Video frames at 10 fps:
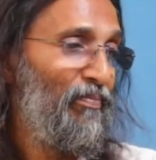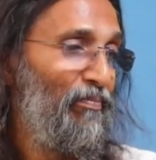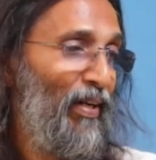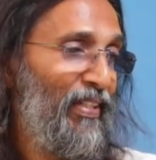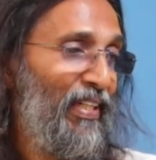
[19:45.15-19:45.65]

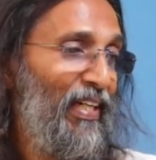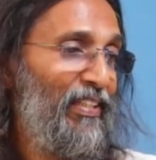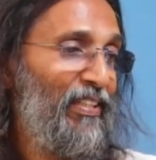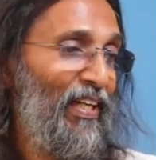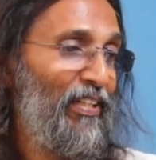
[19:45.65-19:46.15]
but a
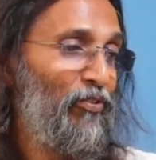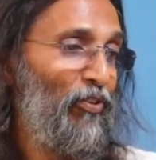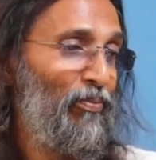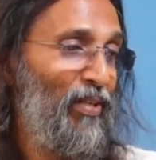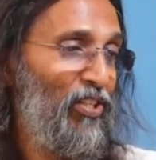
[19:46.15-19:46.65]

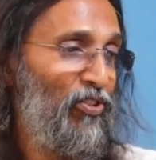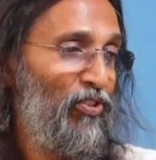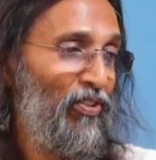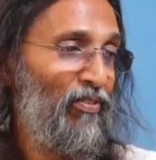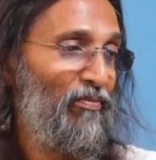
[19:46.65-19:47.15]

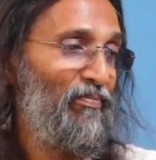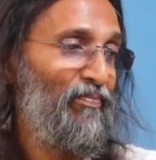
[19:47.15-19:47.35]
transformation.